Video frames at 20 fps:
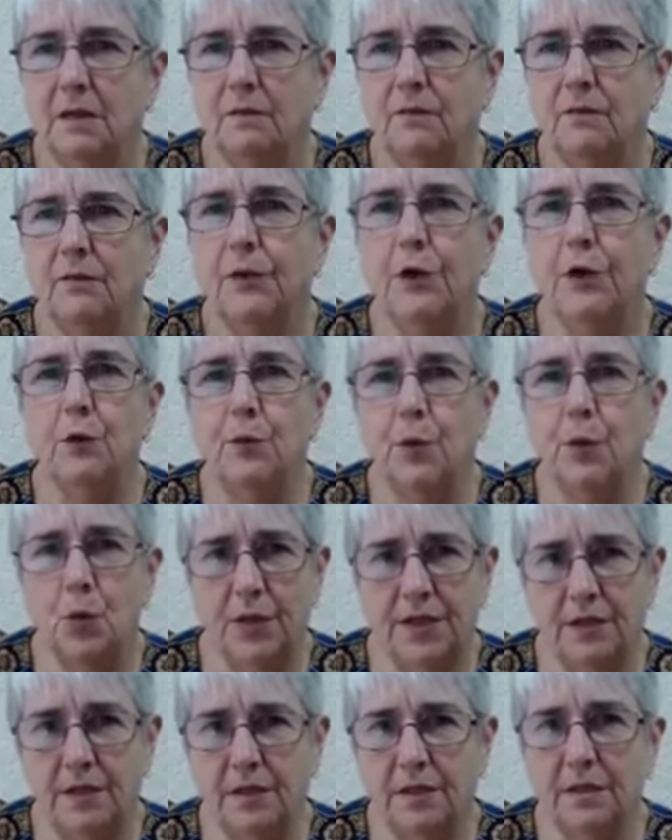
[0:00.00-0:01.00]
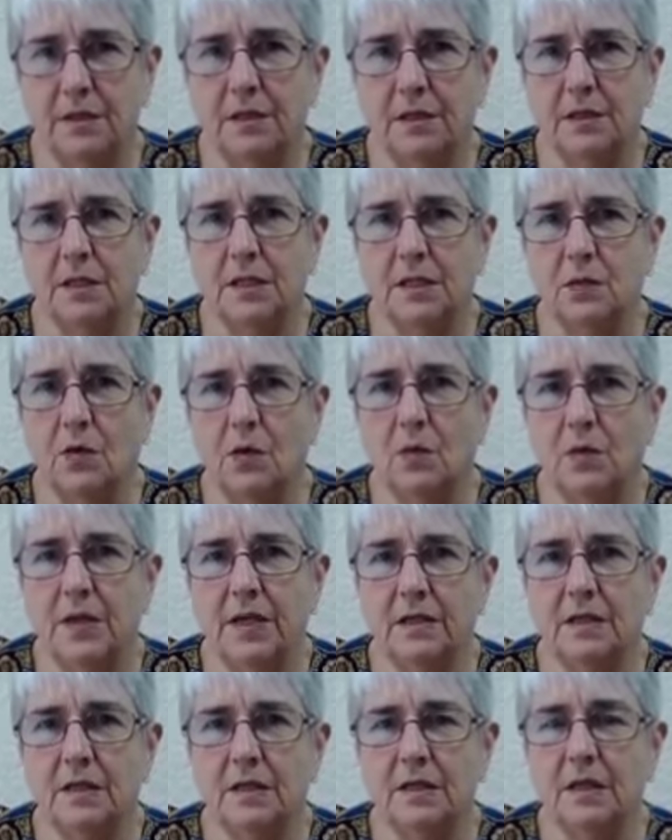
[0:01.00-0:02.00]
viewpoint is what
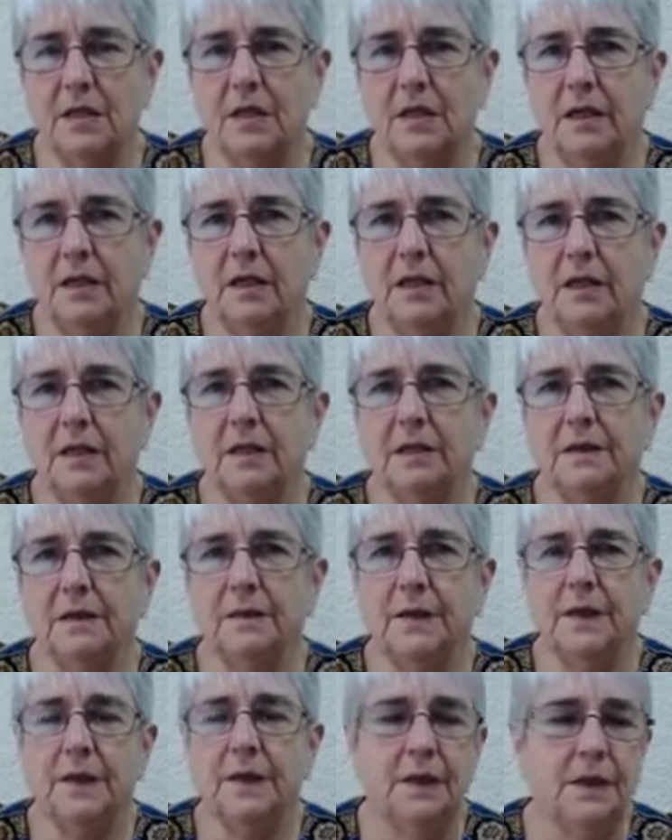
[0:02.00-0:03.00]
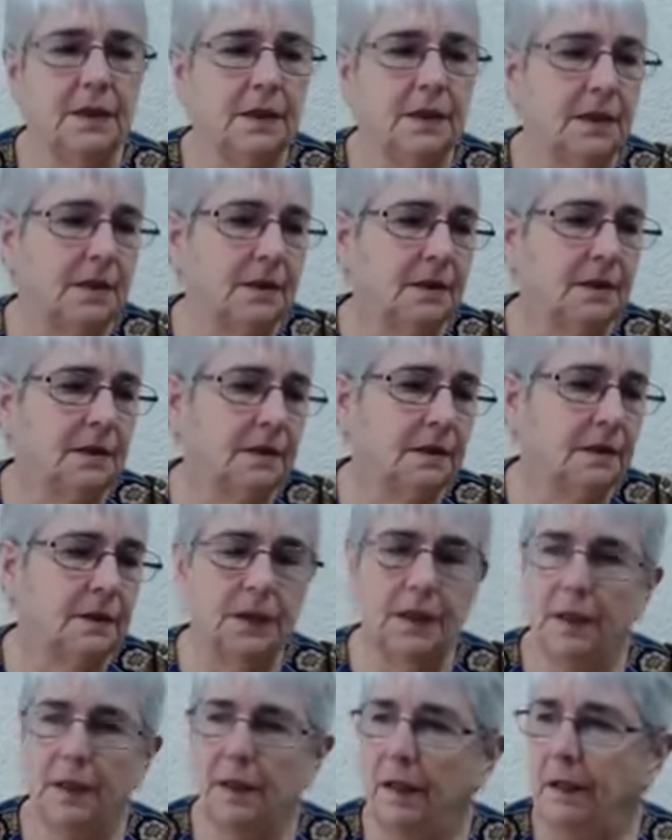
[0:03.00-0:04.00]
we are seeing now.
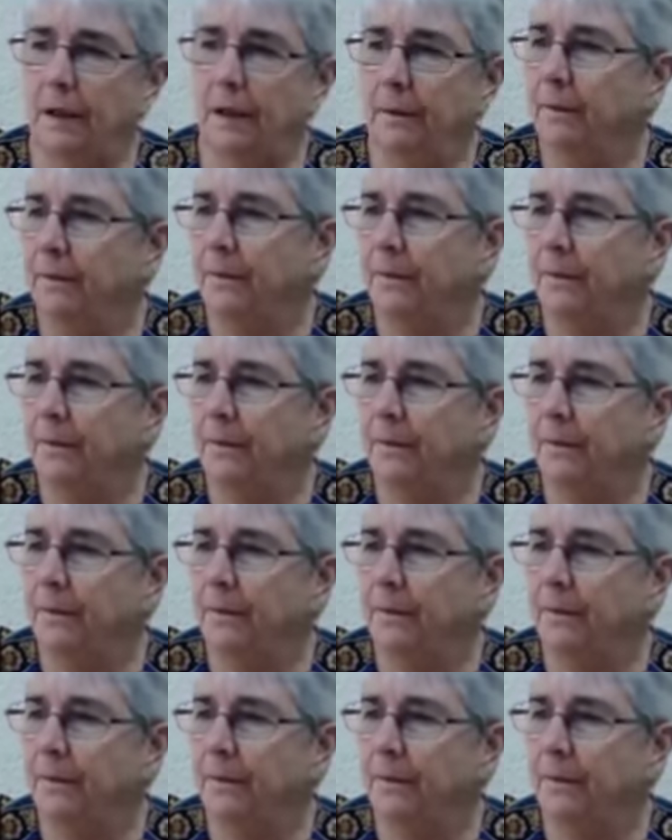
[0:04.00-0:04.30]
Okay.